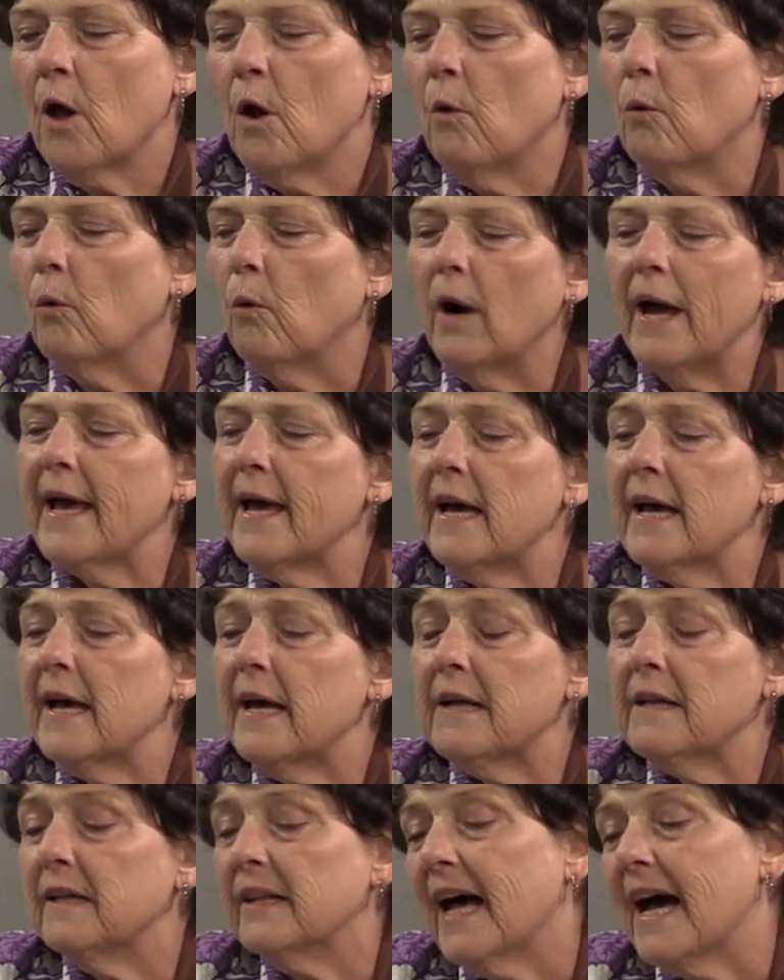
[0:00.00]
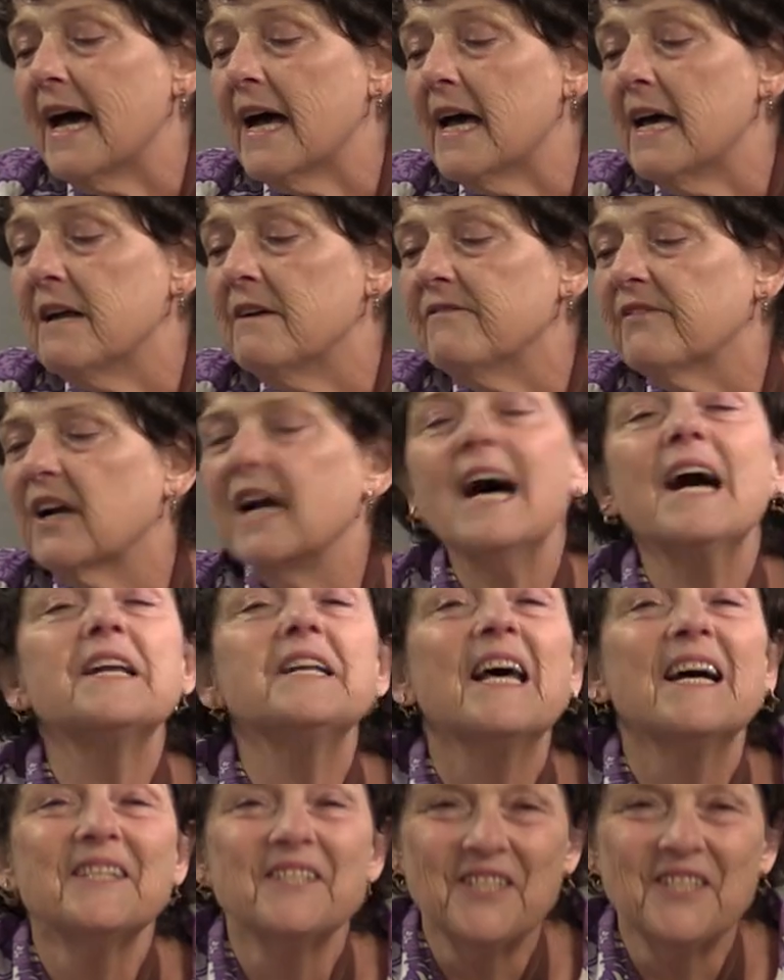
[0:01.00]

Well, I've got